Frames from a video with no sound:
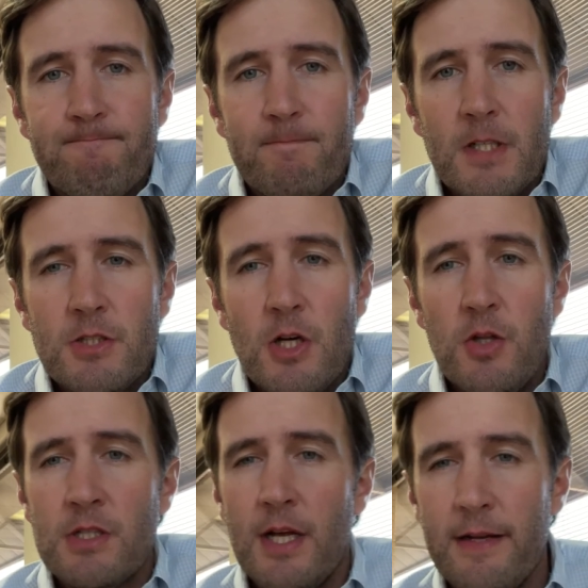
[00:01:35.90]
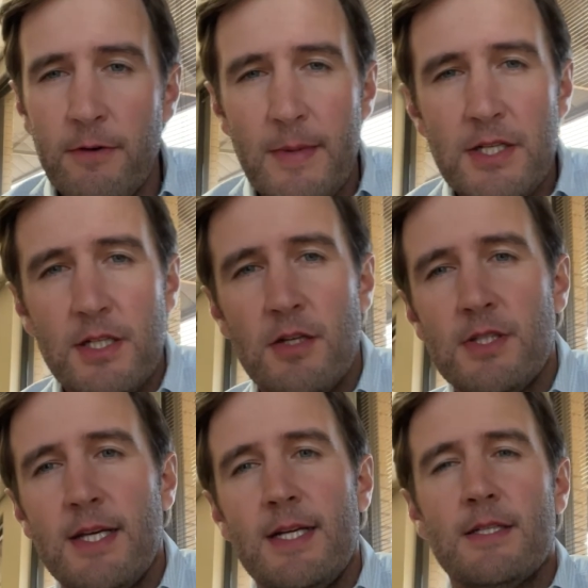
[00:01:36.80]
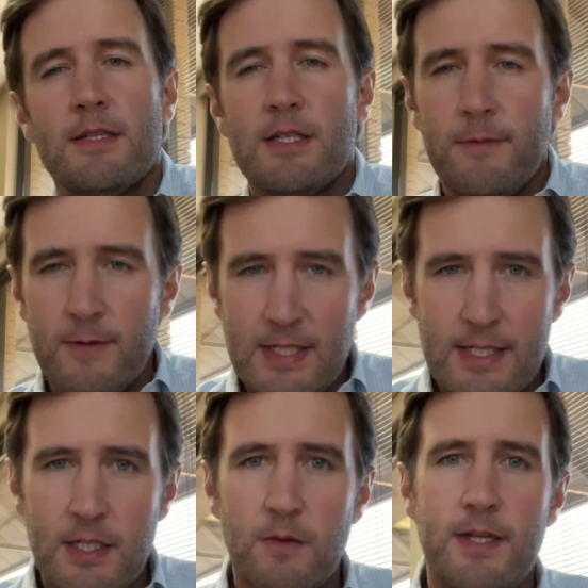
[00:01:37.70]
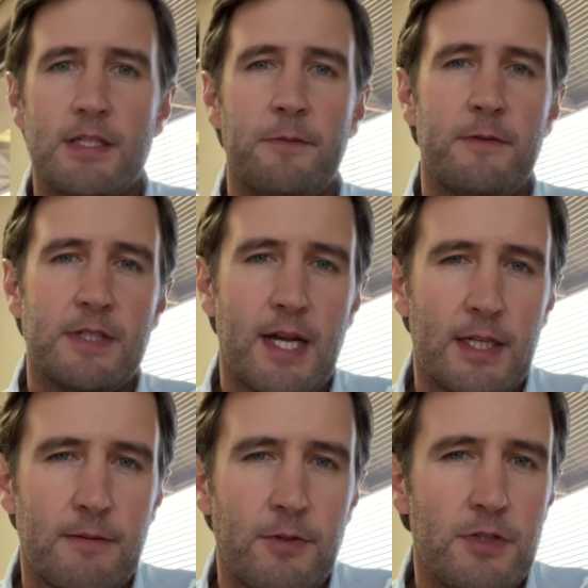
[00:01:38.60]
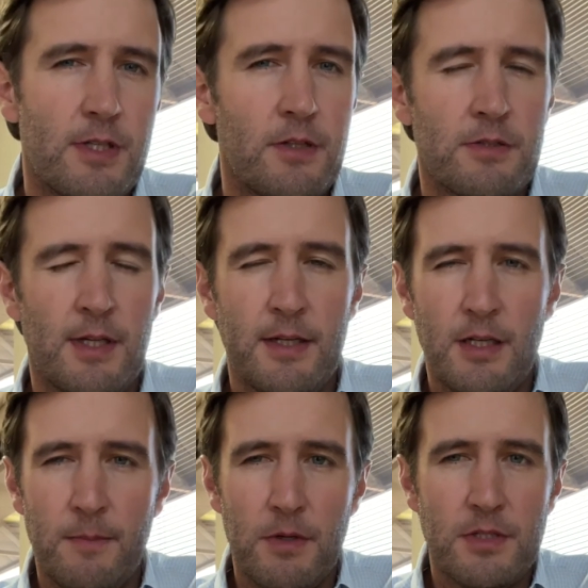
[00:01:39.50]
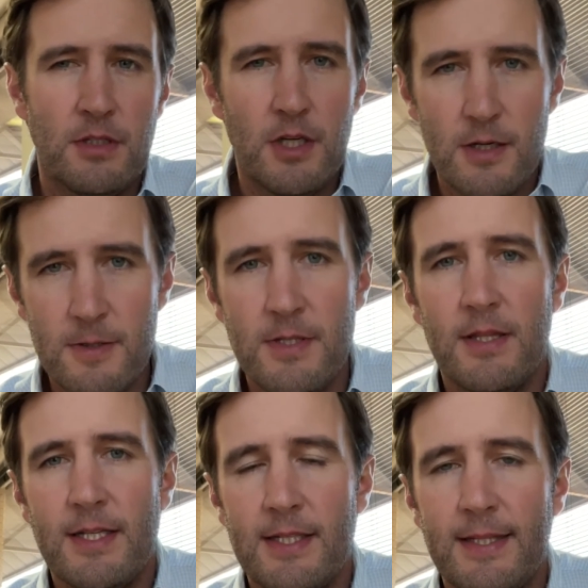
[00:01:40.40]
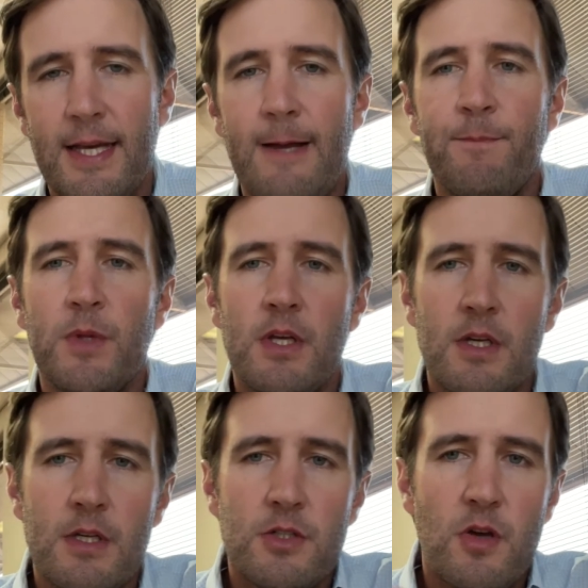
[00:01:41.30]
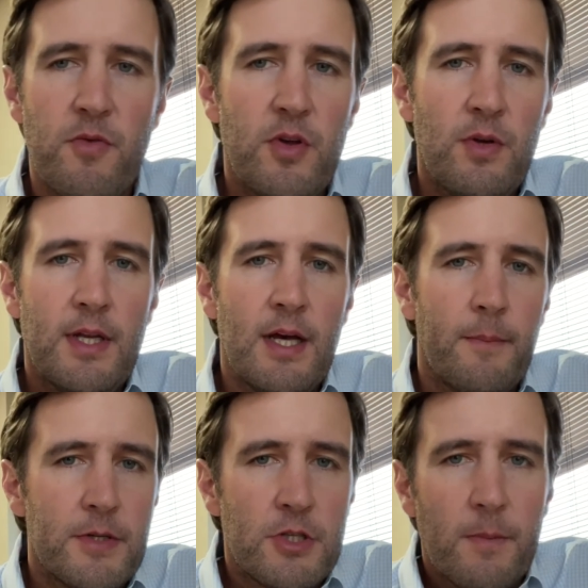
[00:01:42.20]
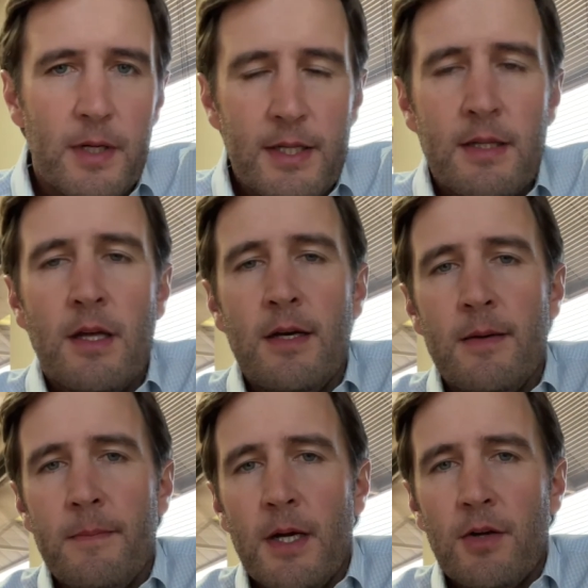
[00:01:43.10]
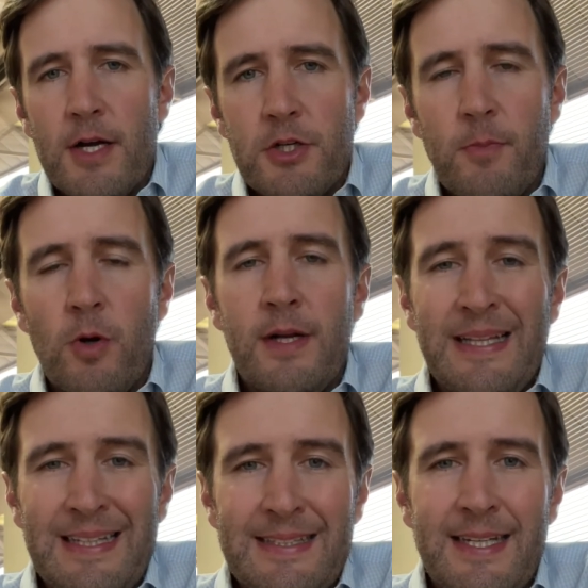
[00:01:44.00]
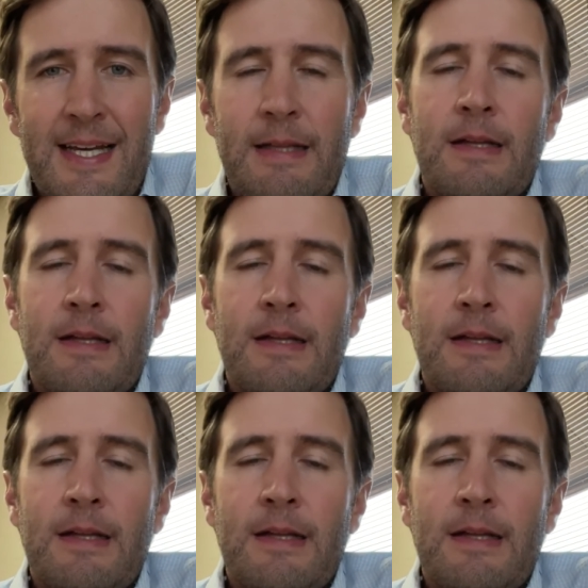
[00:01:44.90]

So there's a lot of information in those things. Some of it's easy to read, some of it's kind of confusing. There's a lot of numbers and codes and things like that. So if you need help interpreting a crash report or anything like that,